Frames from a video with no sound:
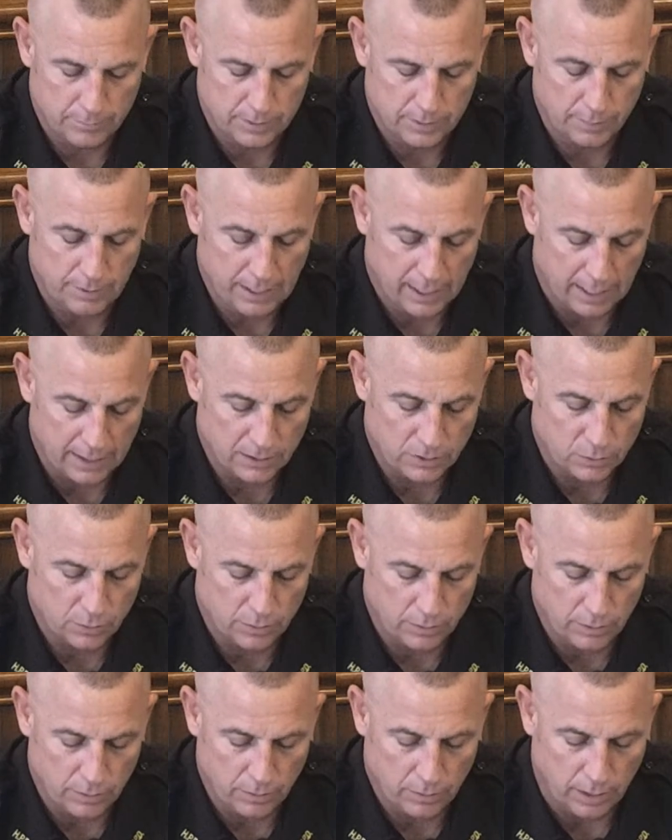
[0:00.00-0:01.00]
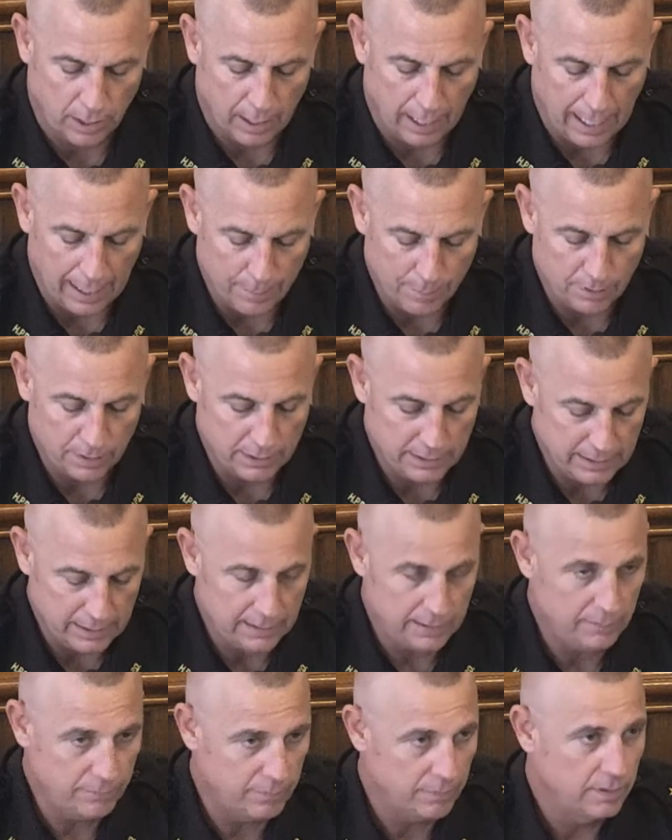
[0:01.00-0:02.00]
to be honest with you, I
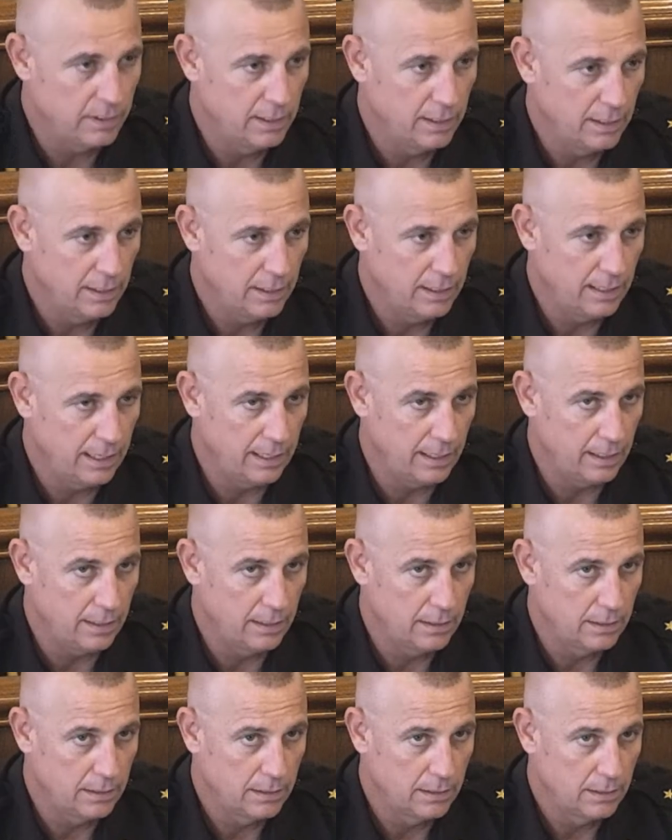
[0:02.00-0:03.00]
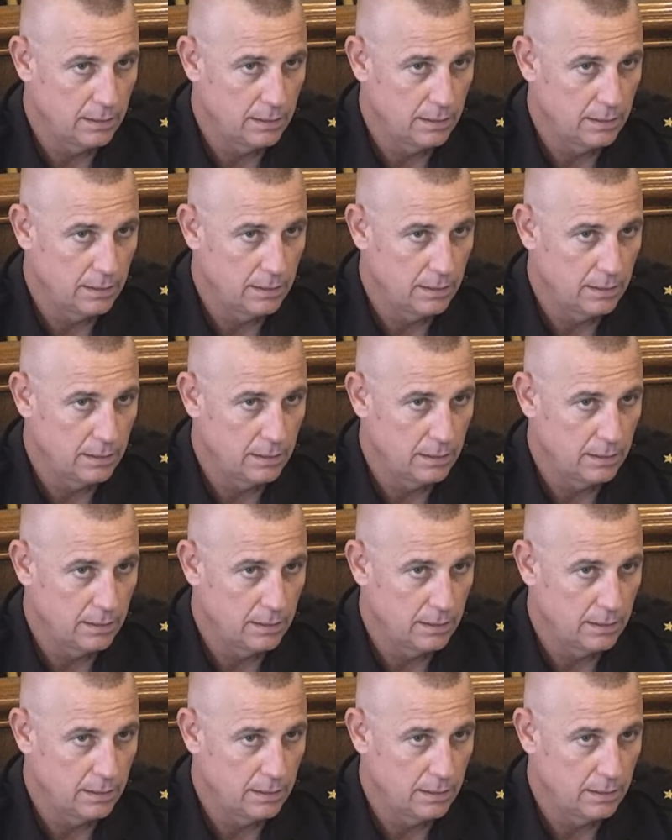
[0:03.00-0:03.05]
believe that